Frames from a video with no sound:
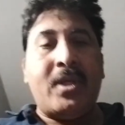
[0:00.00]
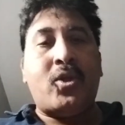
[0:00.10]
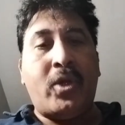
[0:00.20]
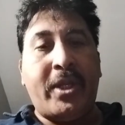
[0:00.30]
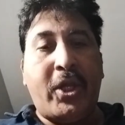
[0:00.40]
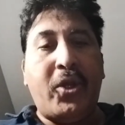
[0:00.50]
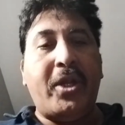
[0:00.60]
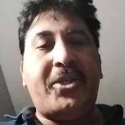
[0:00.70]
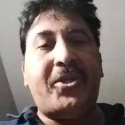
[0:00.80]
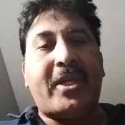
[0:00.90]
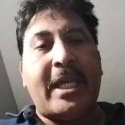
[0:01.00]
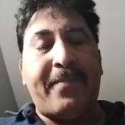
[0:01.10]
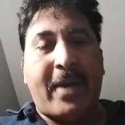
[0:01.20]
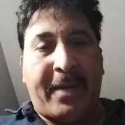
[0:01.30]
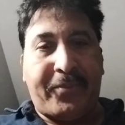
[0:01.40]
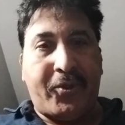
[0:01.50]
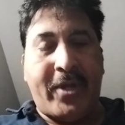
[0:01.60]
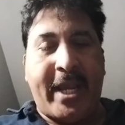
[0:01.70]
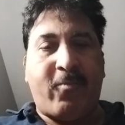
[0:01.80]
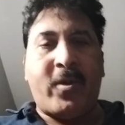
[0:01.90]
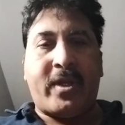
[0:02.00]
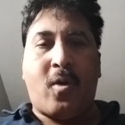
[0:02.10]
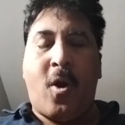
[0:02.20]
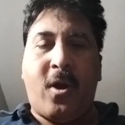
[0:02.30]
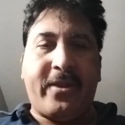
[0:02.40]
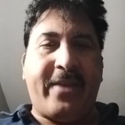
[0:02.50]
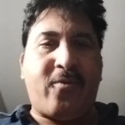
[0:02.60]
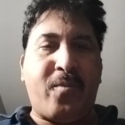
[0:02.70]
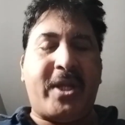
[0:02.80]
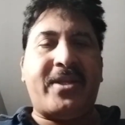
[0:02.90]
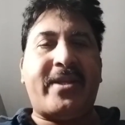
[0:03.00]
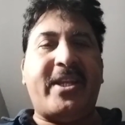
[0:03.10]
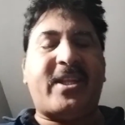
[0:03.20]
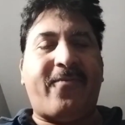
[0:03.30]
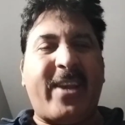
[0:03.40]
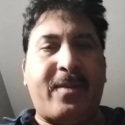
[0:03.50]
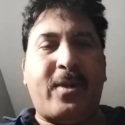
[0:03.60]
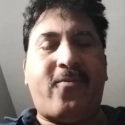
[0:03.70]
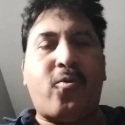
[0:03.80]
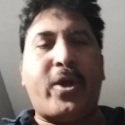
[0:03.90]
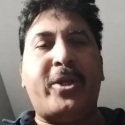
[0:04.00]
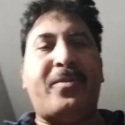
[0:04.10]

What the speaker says: Then you need to keep up to date with all the information that is available for you